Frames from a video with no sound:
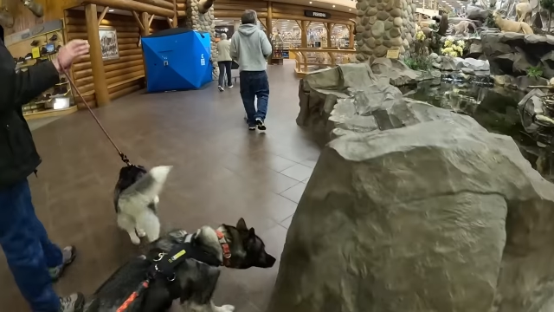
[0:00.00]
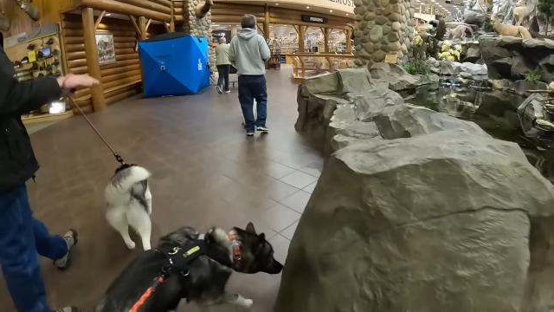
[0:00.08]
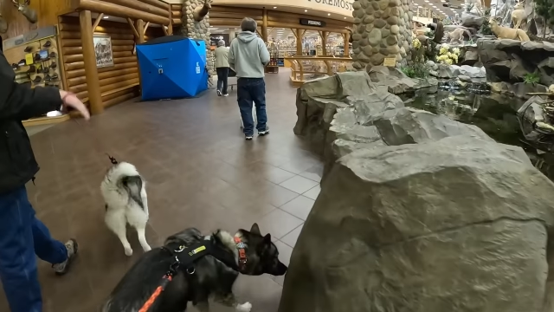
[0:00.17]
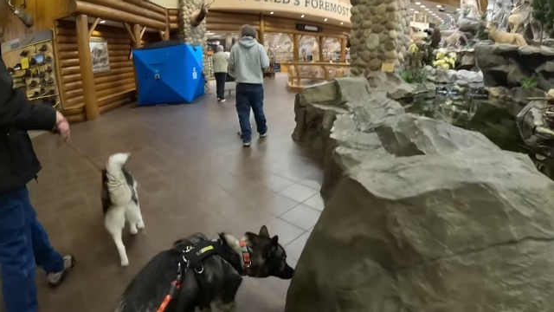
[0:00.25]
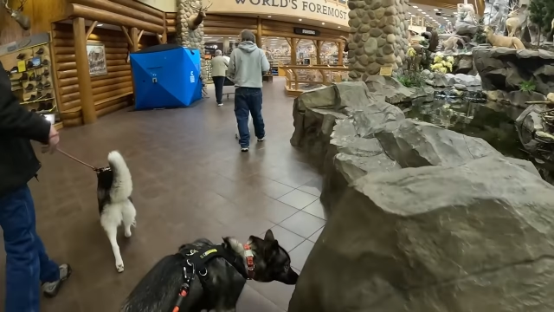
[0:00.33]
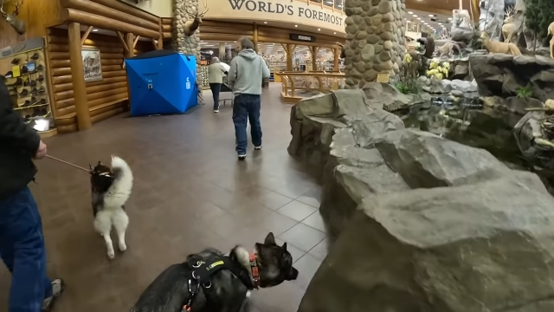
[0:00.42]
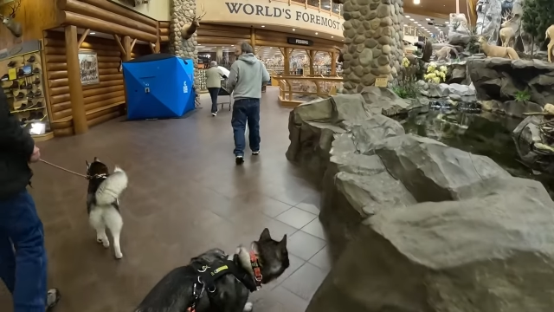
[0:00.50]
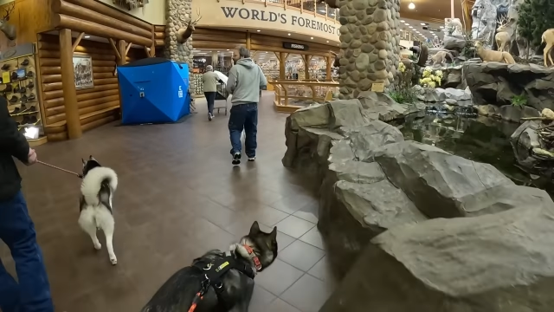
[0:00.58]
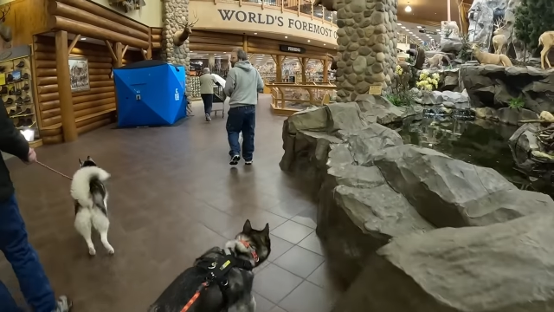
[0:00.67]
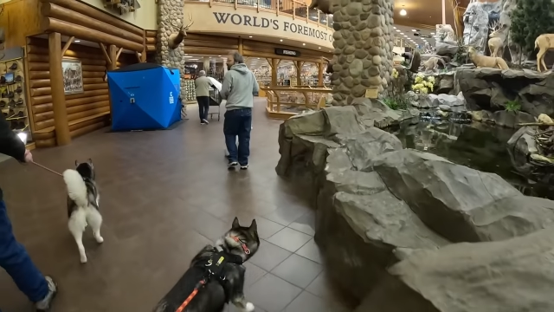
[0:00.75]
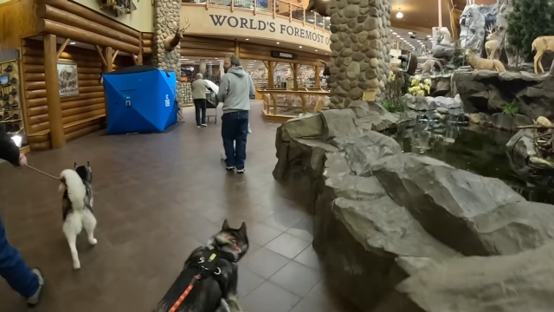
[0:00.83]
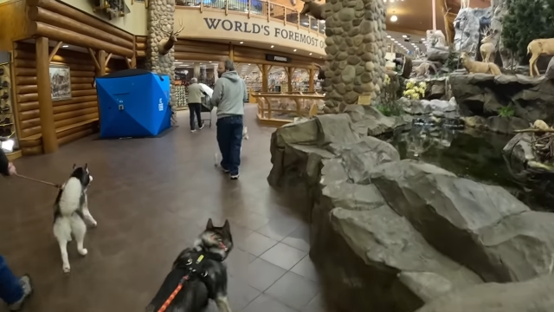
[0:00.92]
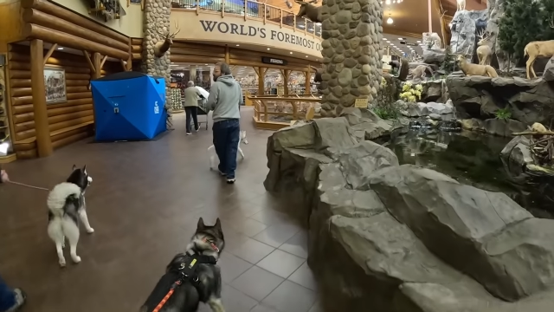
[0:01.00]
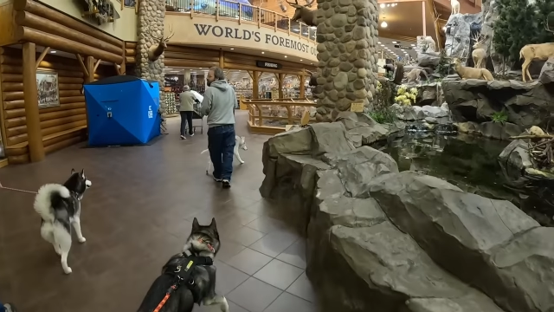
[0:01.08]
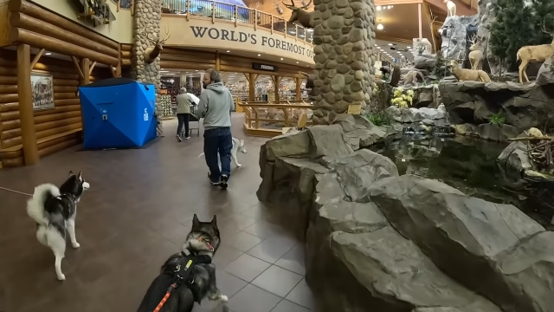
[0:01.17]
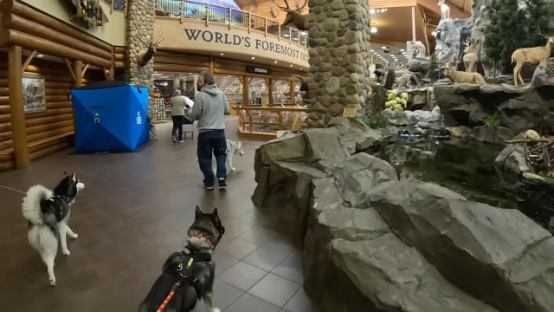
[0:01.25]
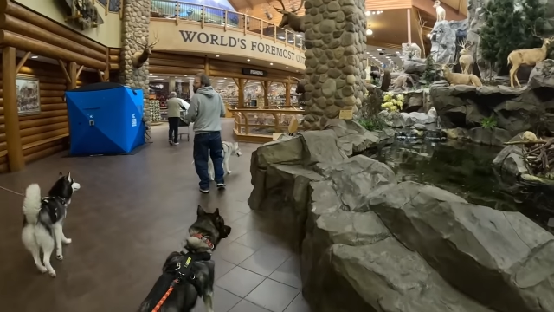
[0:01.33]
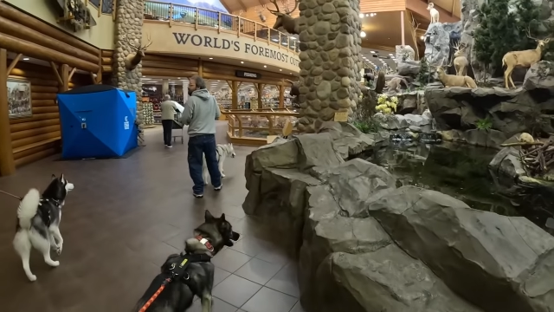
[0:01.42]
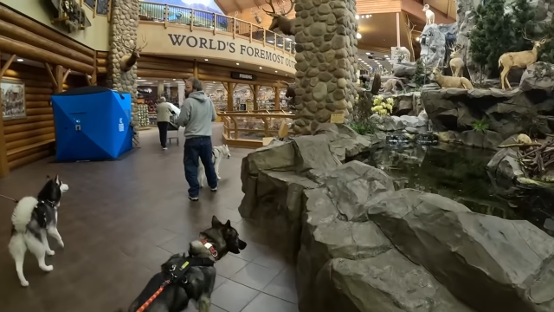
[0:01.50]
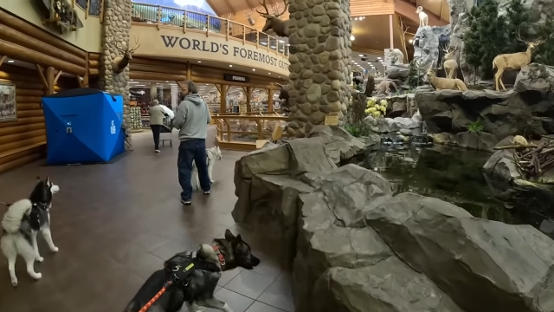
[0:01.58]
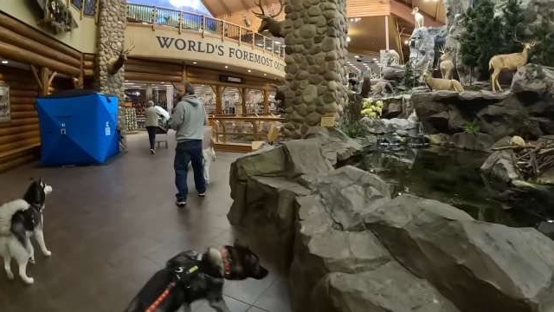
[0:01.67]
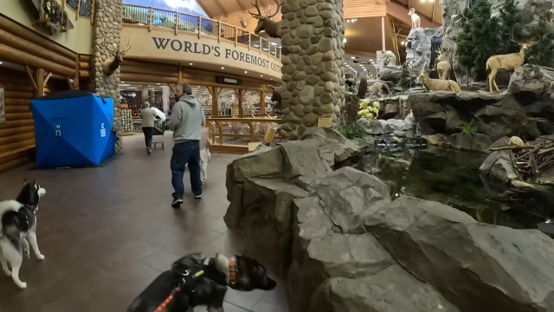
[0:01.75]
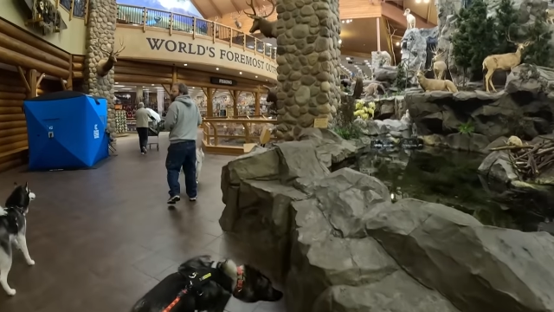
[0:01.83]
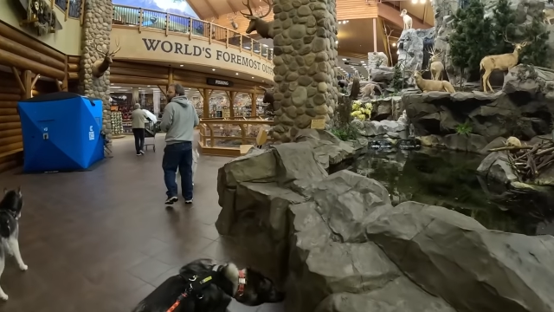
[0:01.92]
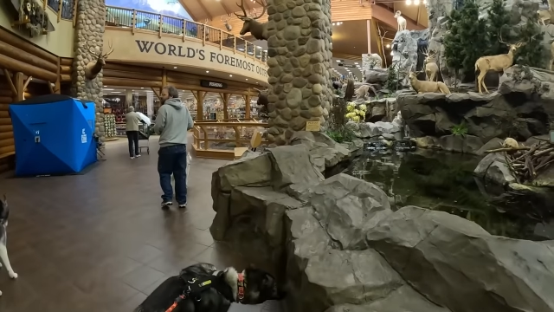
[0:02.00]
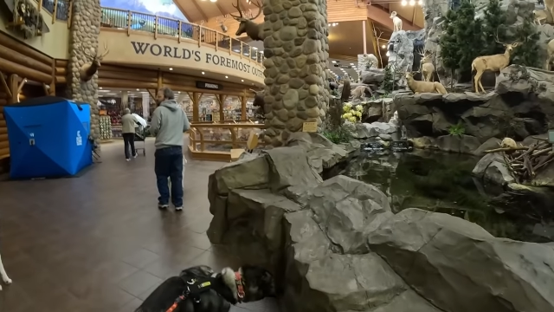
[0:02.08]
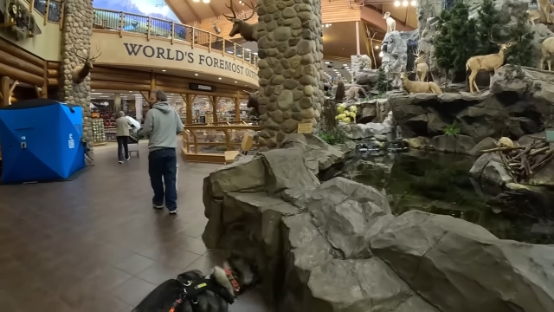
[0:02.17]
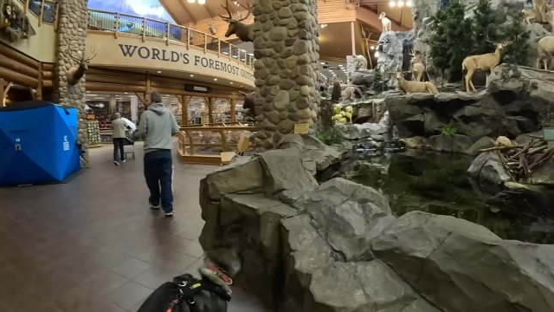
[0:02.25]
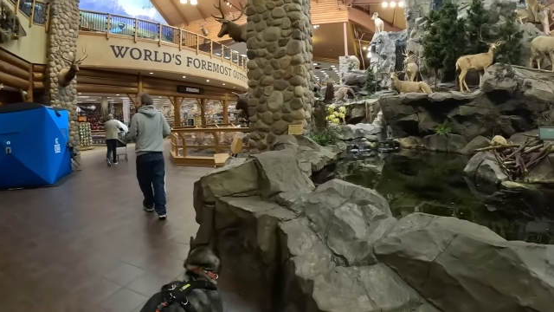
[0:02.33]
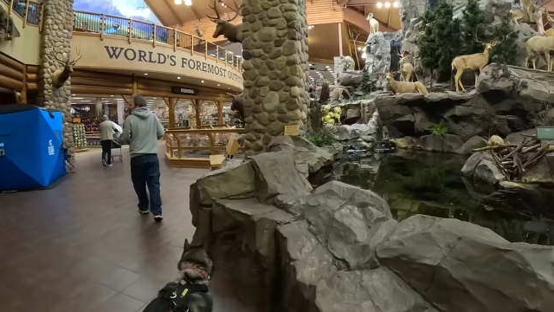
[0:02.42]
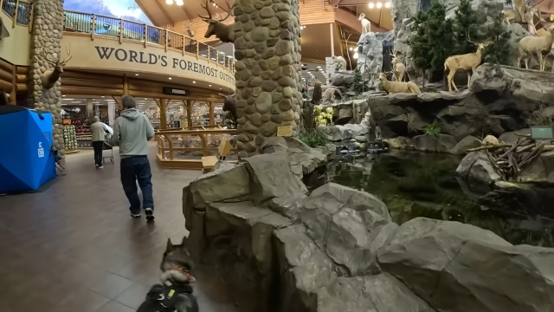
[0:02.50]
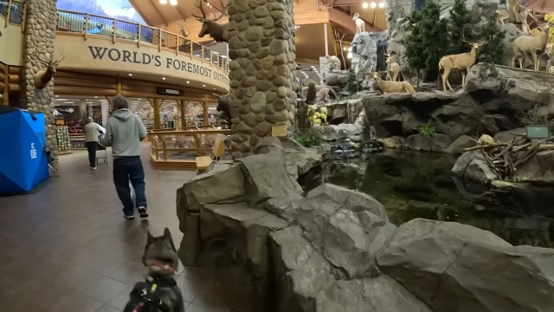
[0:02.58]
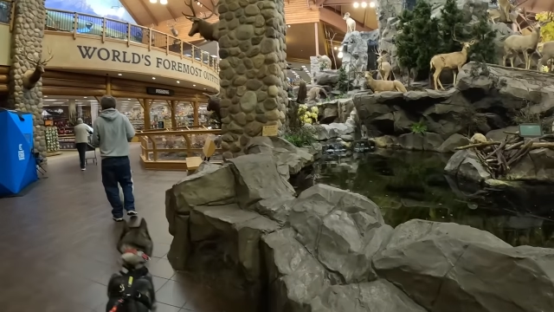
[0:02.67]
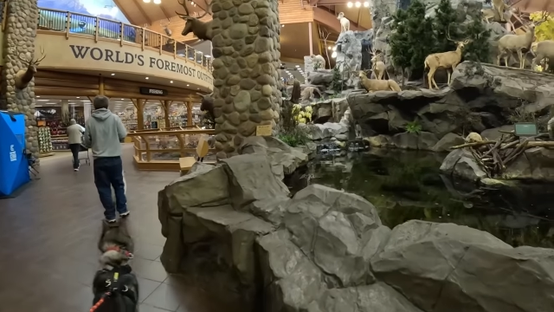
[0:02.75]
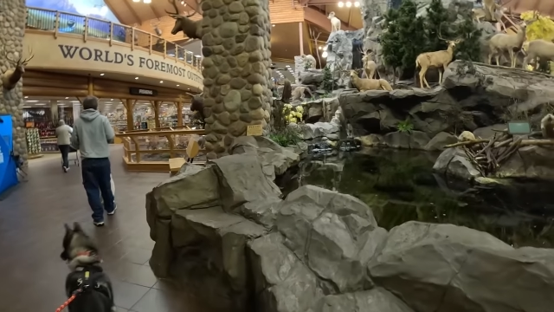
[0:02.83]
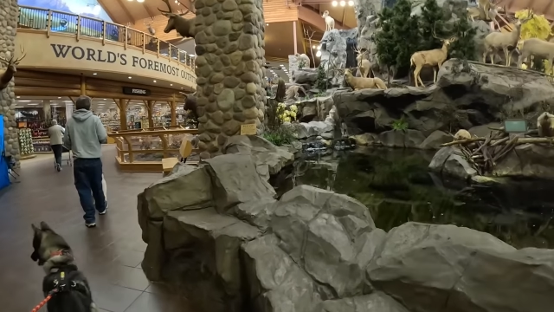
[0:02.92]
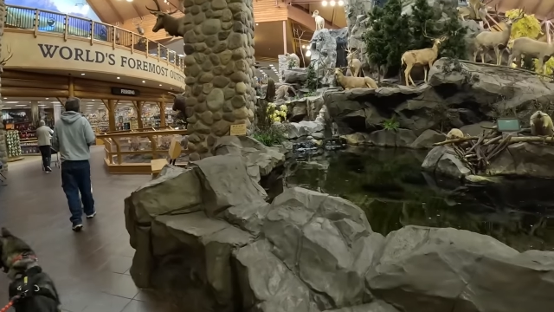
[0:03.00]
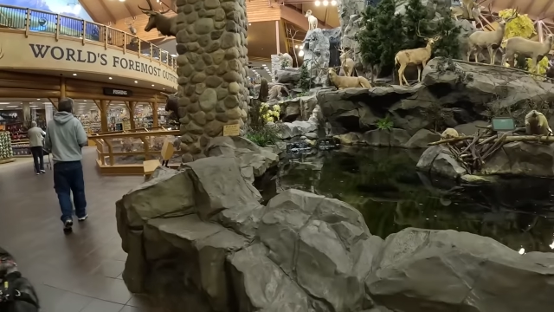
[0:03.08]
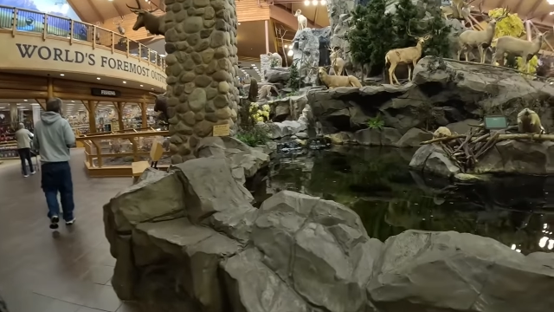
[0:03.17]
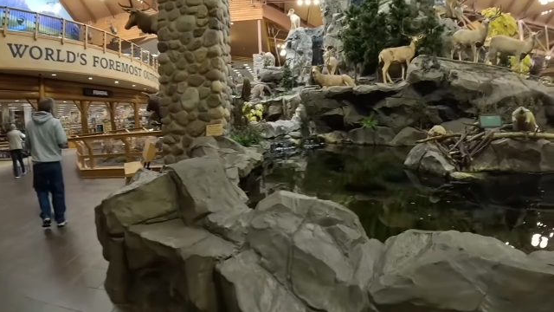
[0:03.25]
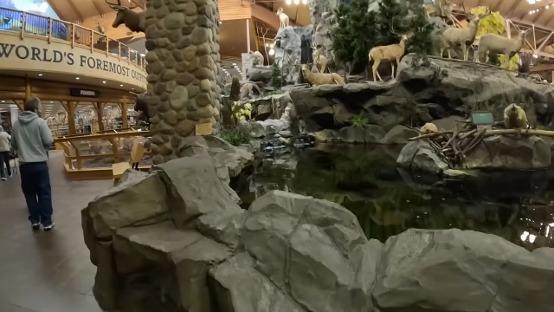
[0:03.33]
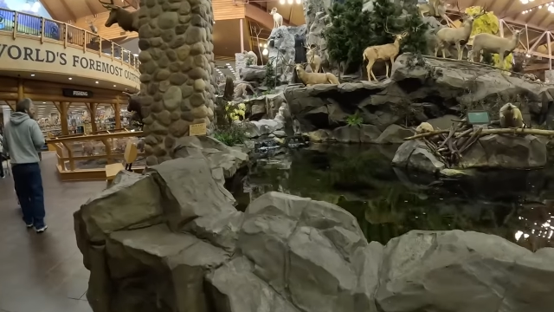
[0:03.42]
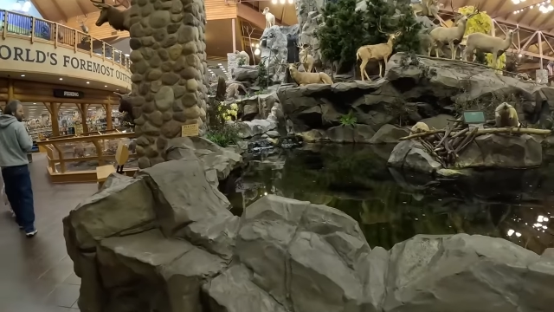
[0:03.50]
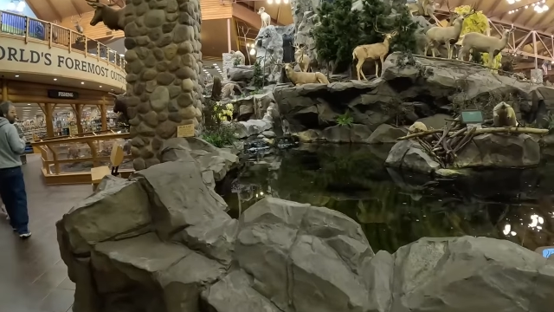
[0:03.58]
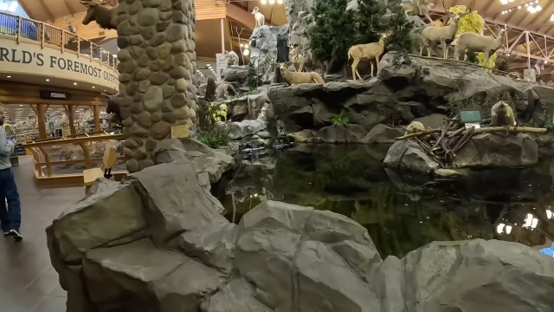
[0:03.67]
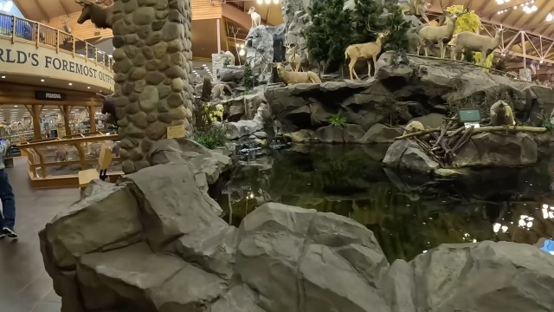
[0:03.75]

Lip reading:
(no speaker visible)